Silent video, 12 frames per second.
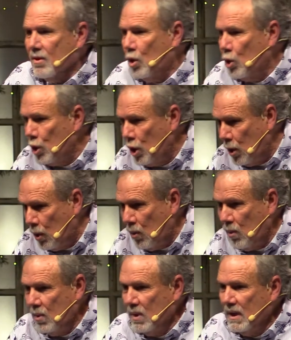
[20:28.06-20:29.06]
or no.
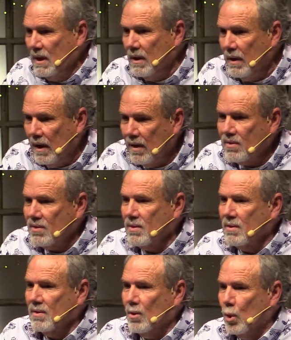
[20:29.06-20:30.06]

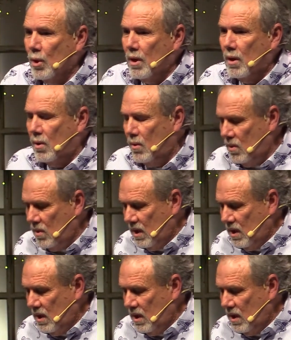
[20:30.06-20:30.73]
Yes or no.